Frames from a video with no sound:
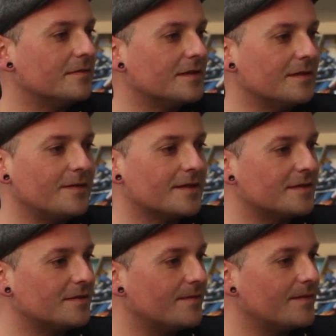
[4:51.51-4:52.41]
or they'll want
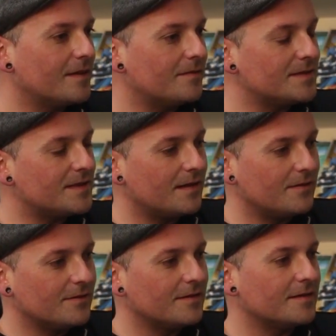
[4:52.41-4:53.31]
stuff with
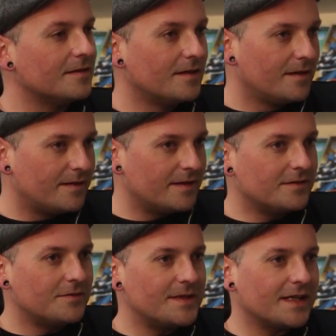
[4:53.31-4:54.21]
Star-Lord, and they'll
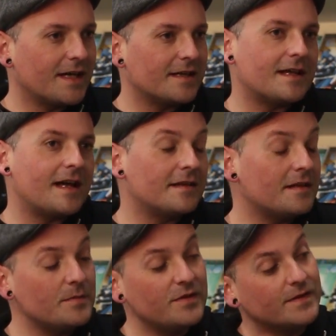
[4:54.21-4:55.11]
come in and get that, and then the
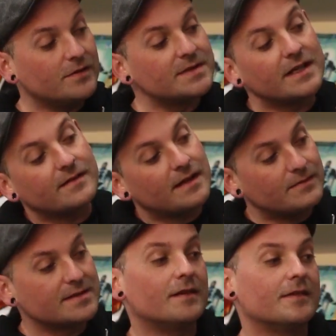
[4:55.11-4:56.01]
movie comes out and that will
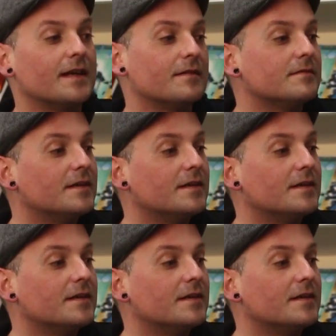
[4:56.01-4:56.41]
slow down,